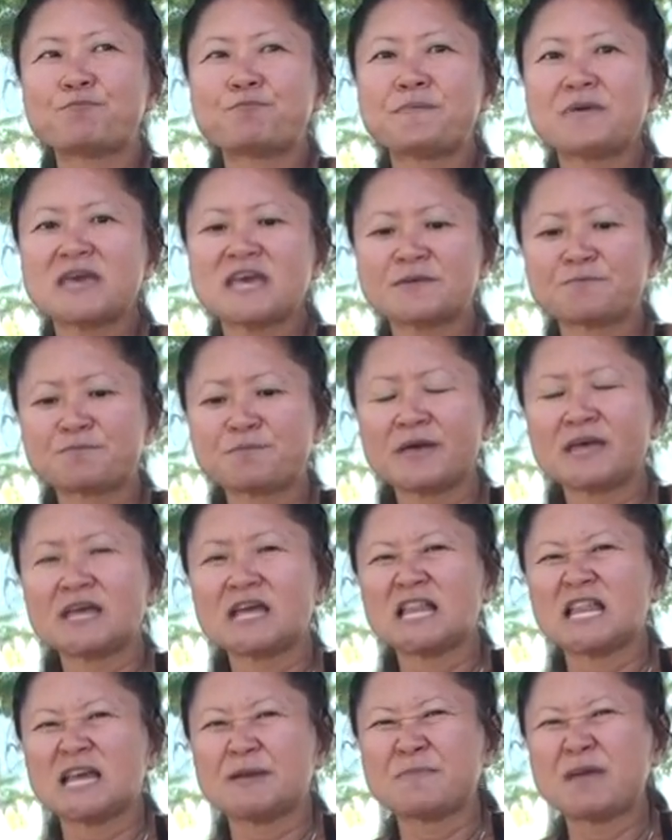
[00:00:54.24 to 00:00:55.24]
big
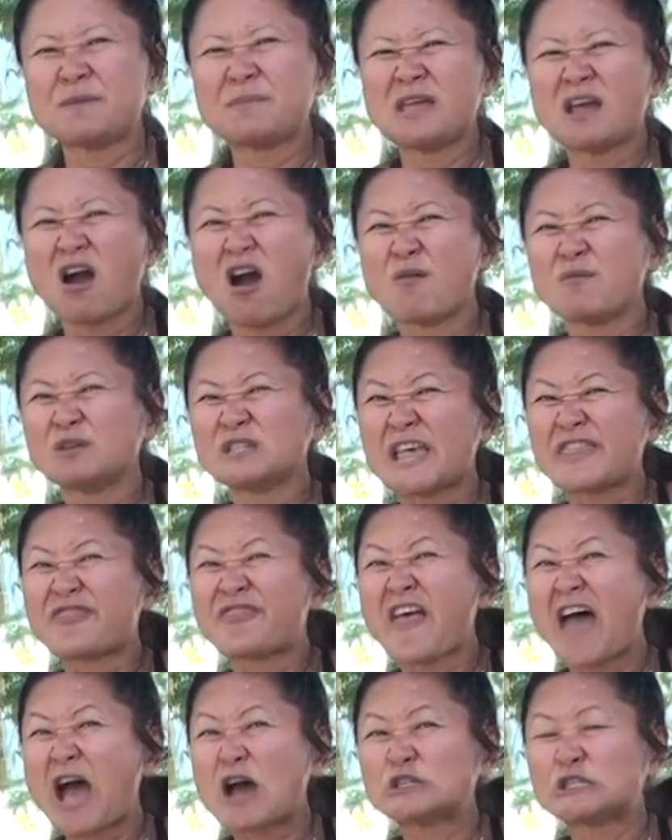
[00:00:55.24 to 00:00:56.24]
piglet, maybe almost
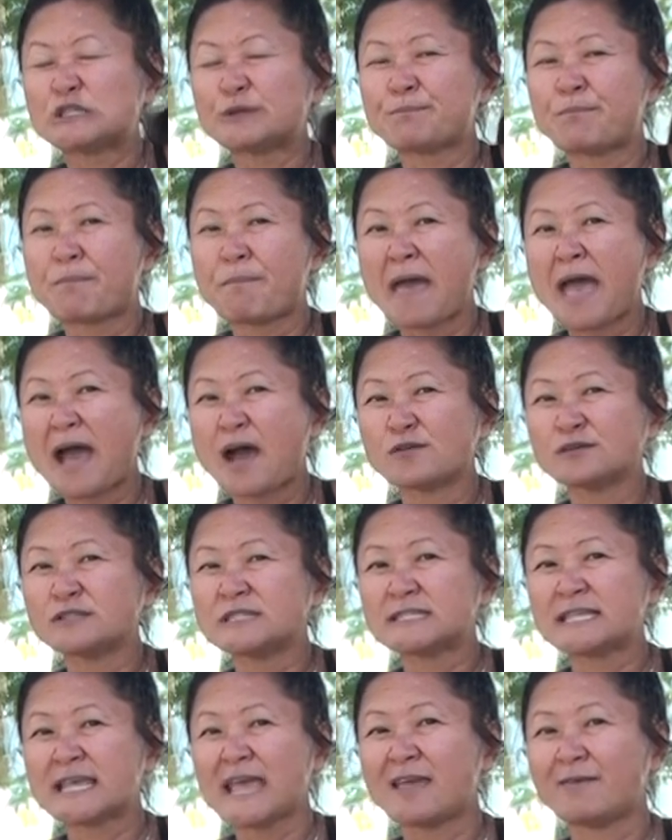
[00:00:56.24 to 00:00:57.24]
1,000
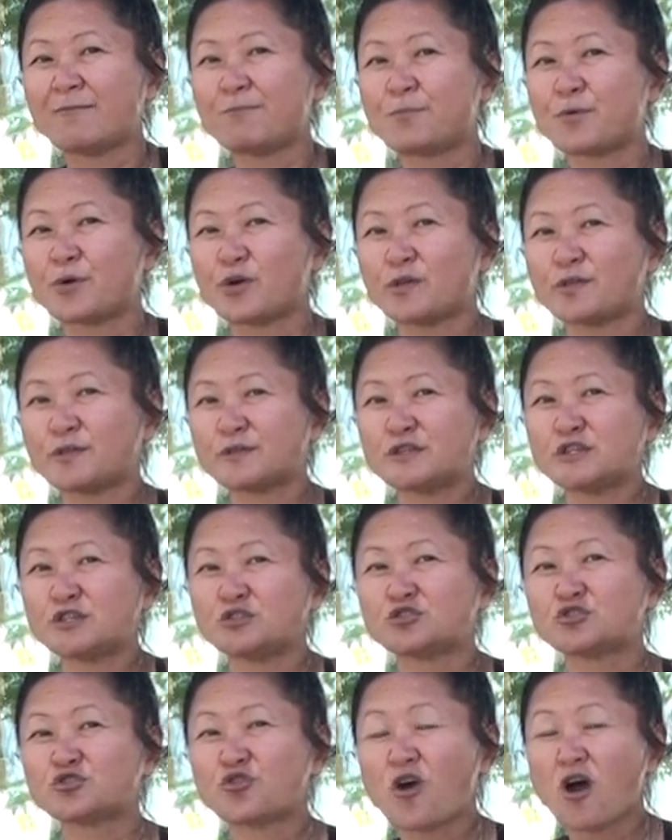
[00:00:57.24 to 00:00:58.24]
pounds, gave birth to
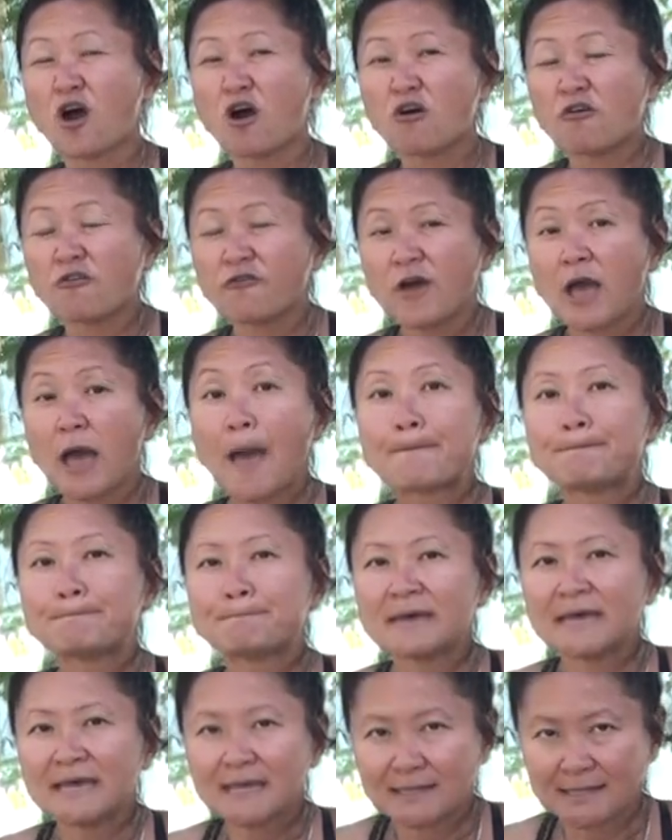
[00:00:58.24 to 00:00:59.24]
12
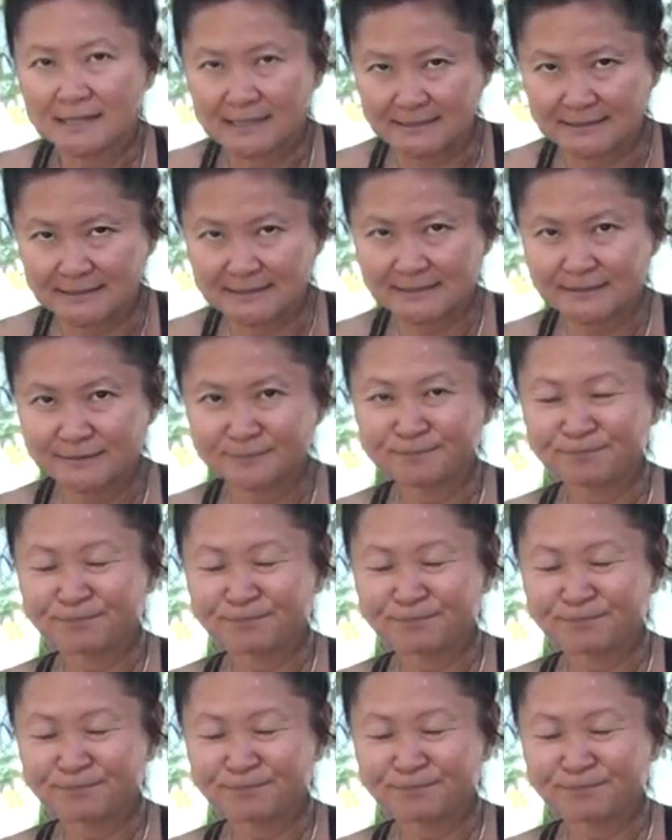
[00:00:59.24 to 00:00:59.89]
piglets.